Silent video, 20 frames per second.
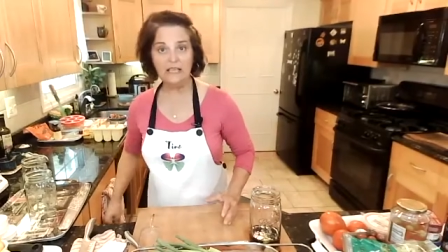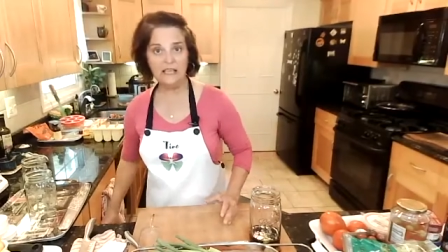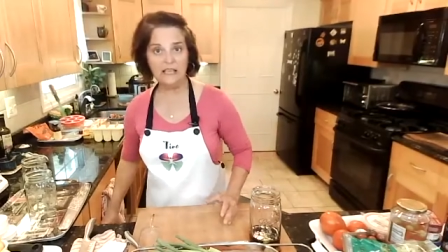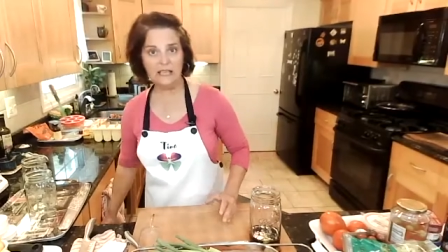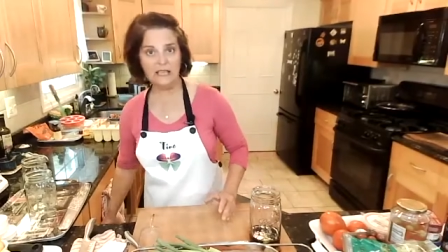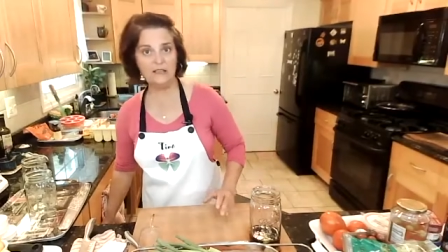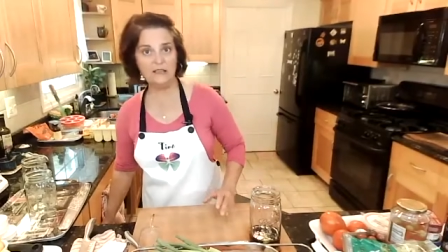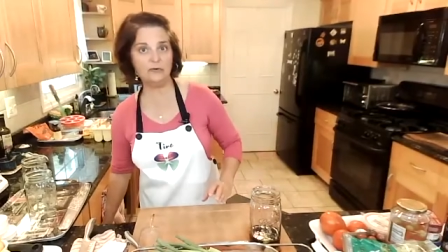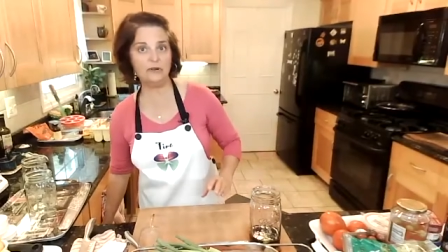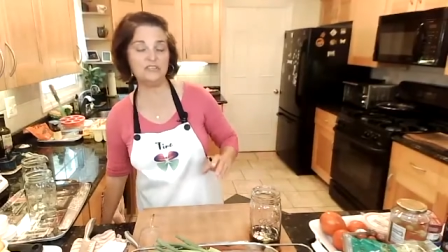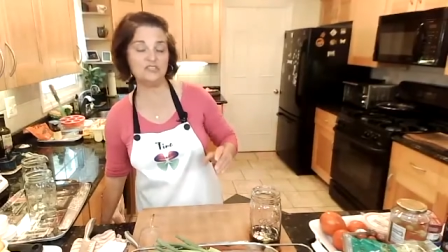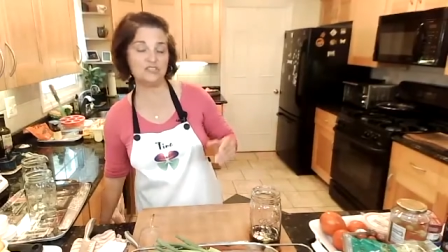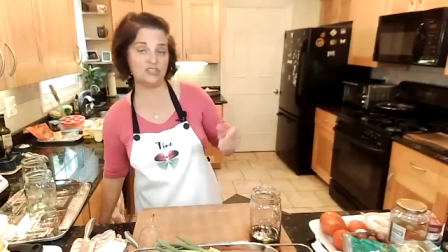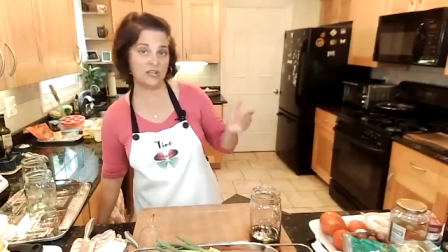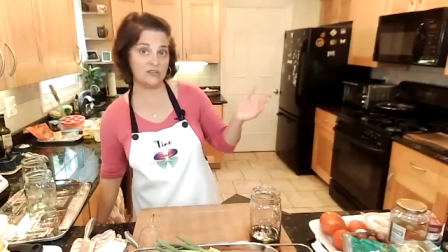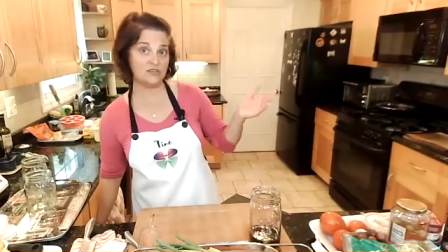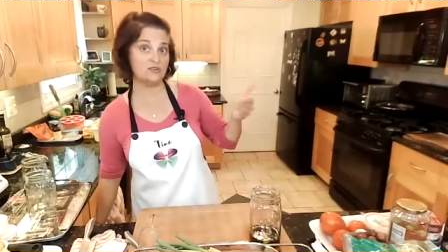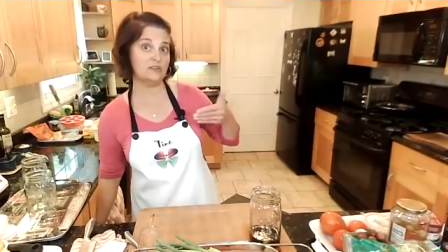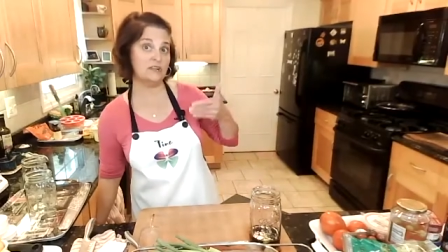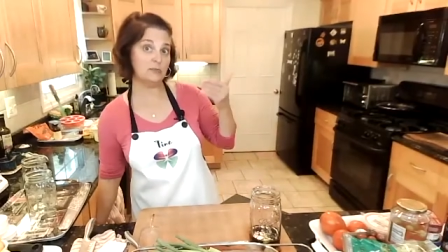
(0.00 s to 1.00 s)
He reached
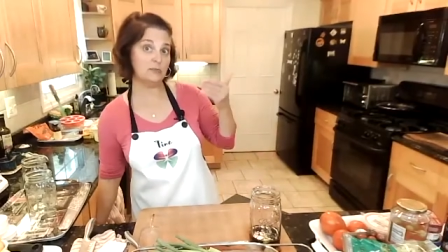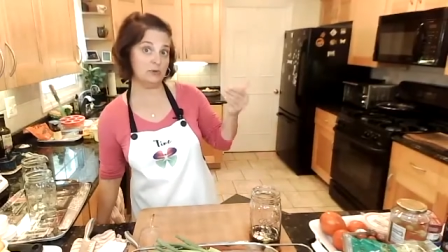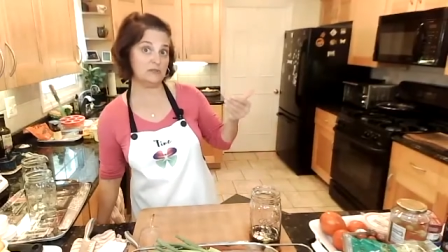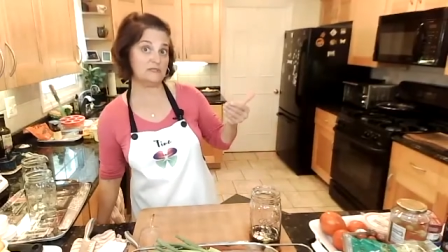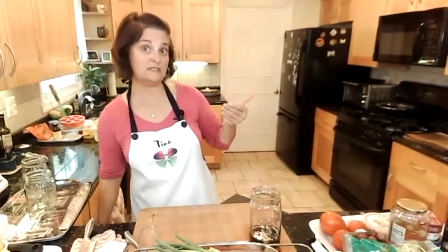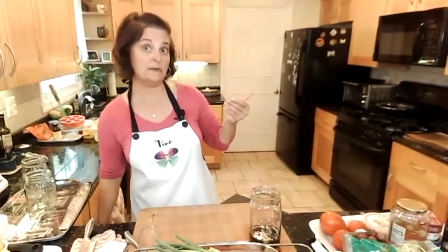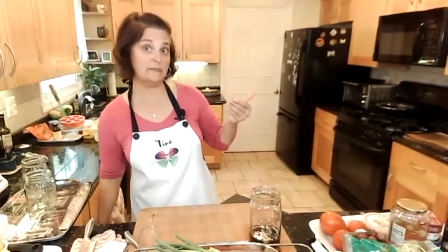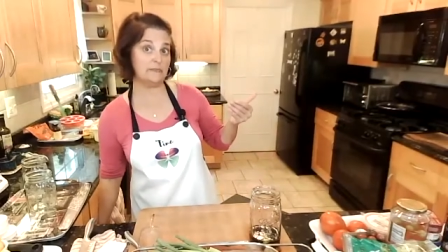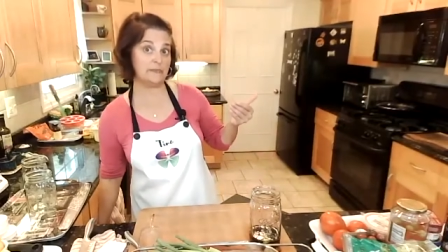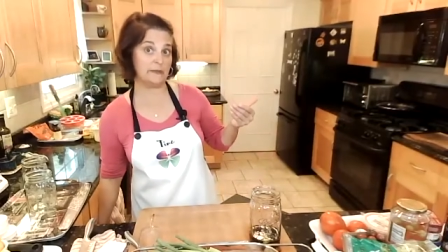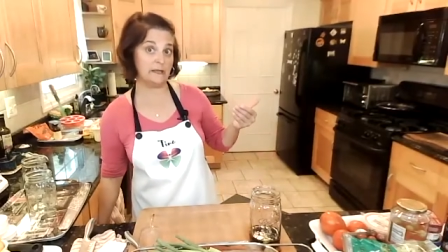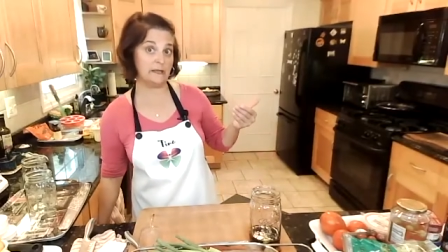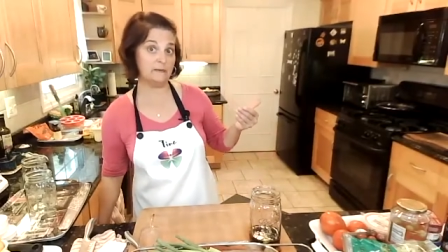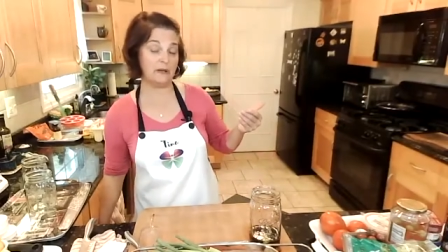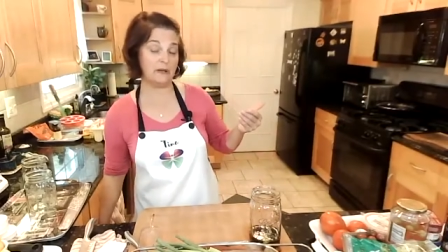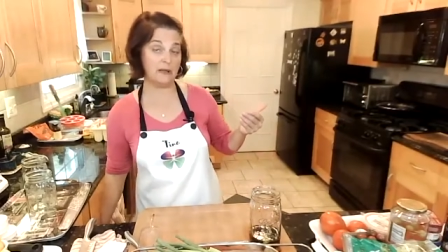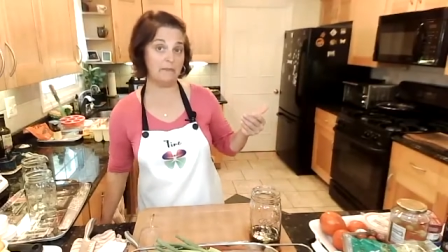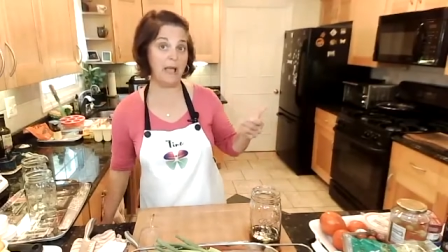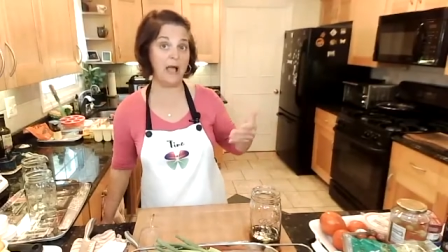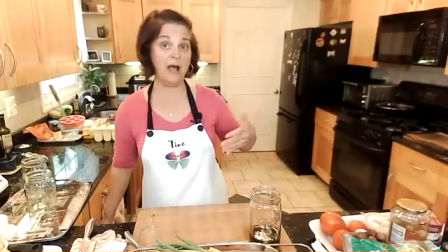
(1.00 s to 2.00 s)
under and he put something in
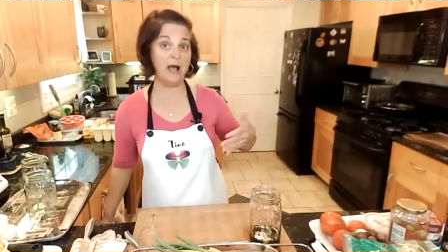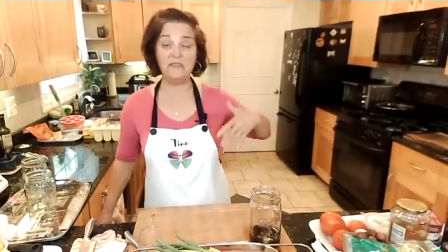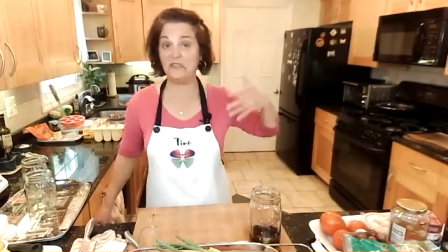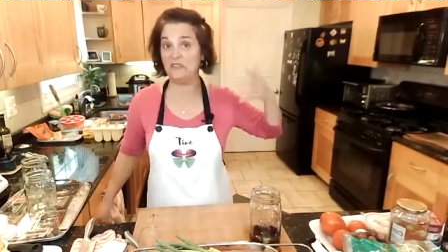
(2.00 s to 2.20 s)
my mouth,